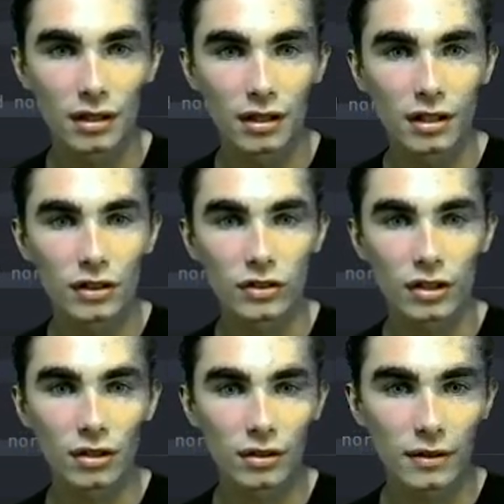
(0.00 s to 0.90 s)

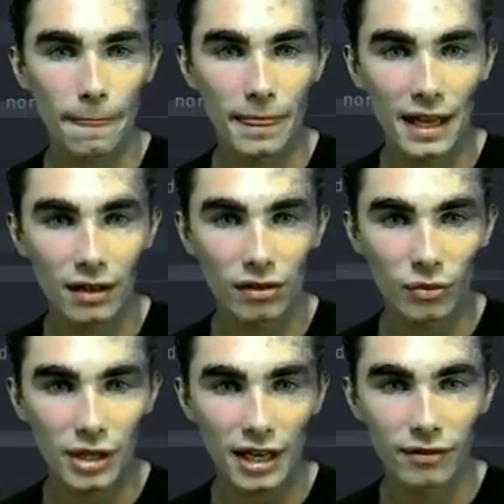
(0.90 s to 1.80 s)
So now that
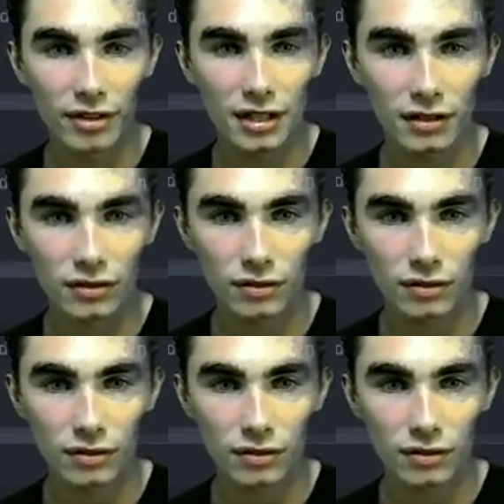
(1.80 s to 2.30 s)
we have this,